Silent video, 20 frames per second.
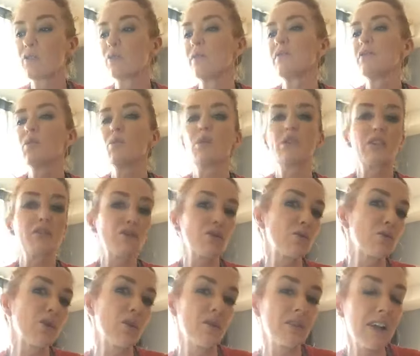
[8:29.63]
or if you want to
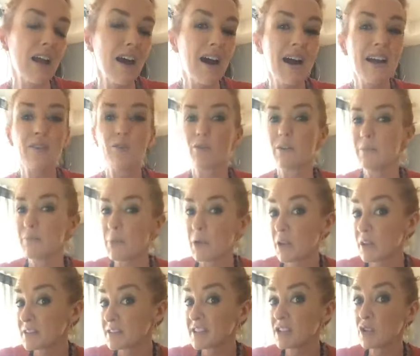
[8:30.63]
do it online or in
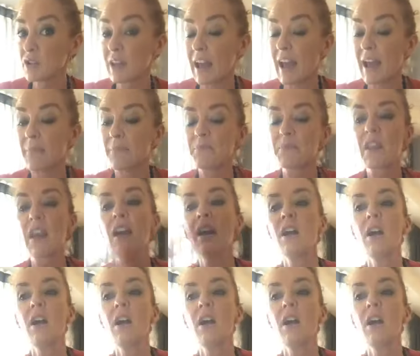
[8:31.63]
person, you can.